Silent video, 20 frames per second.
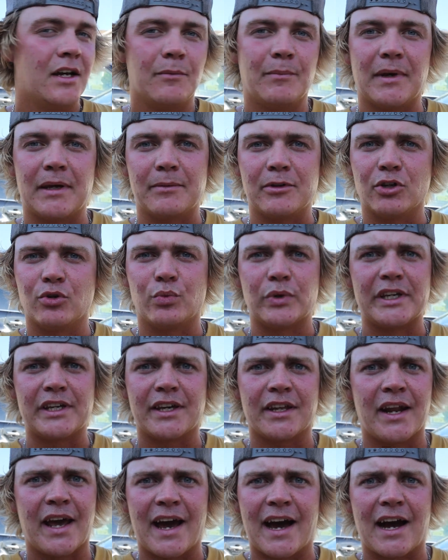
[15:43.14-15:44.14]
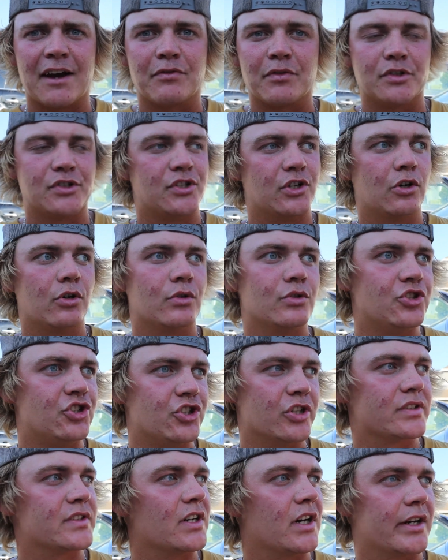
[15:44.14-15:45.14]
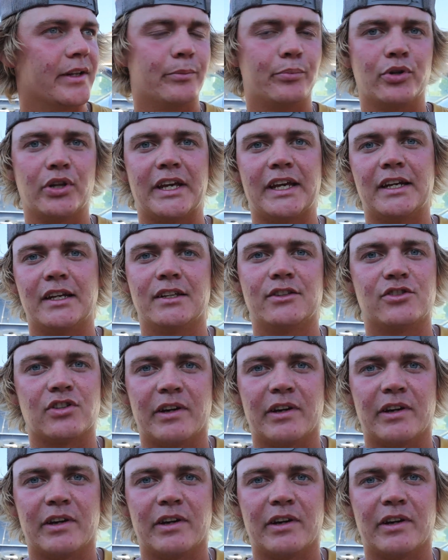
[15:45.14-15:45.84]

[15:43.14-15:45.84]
maybe a week and a half or so. Just got it plated,